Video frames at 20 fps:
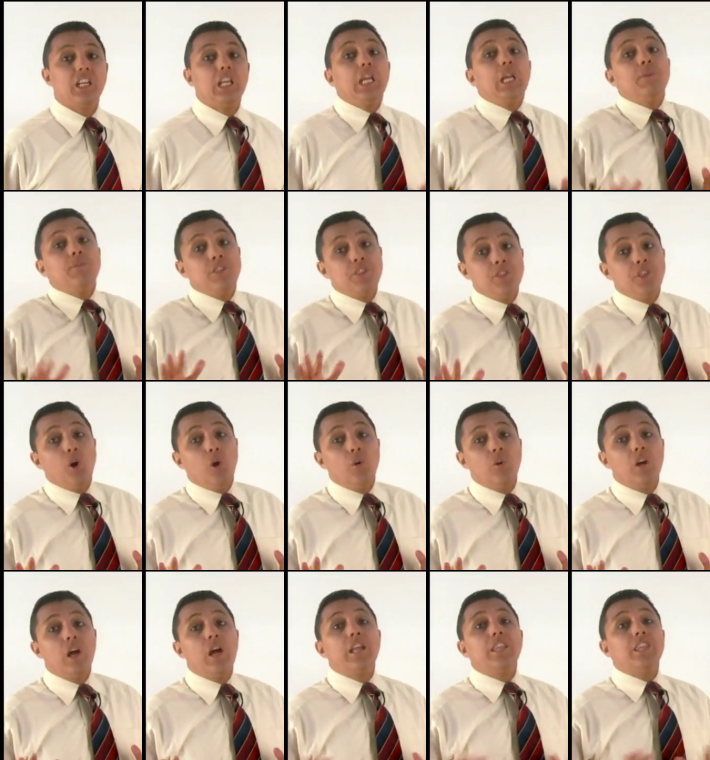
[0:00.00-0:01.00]
even
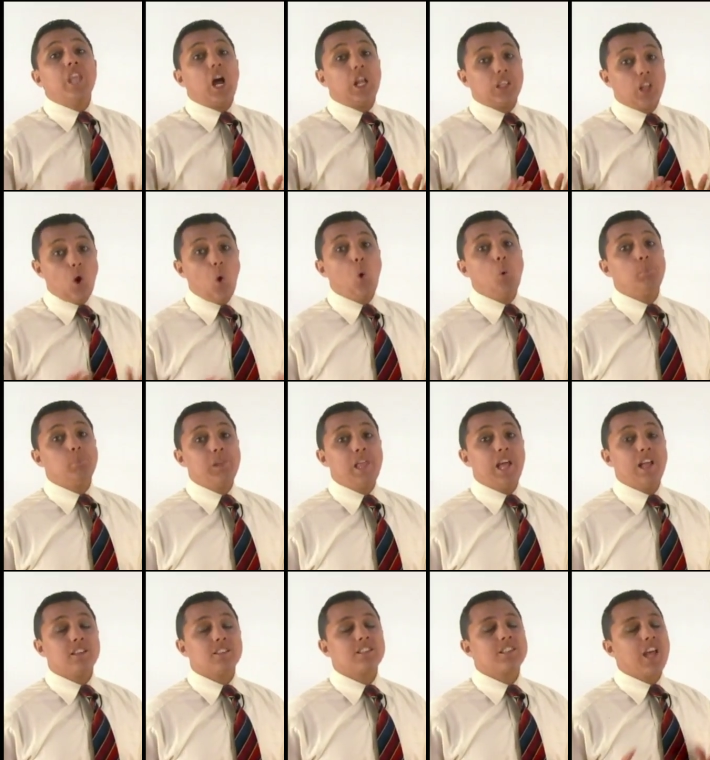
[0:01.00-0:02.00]
though not all
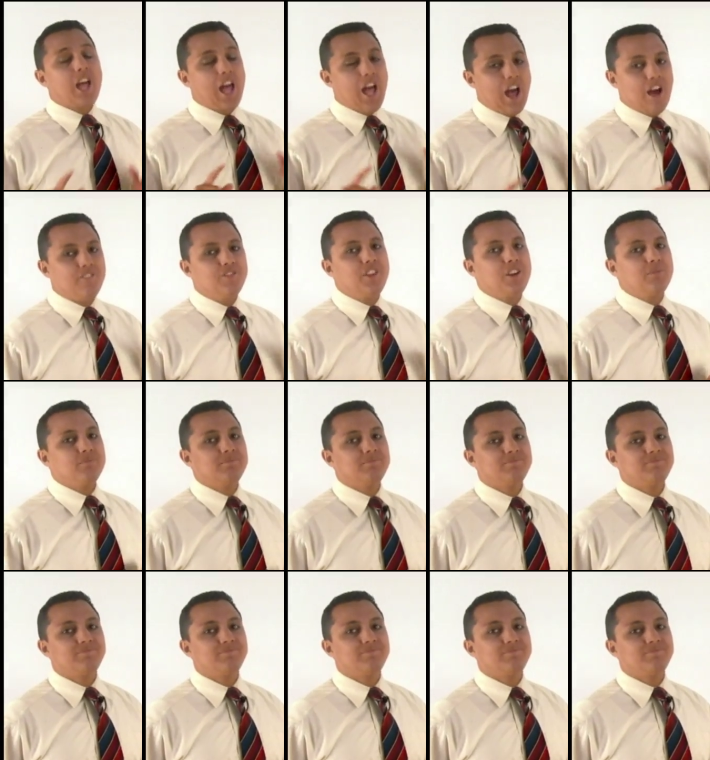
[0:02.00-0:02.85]
plants have them.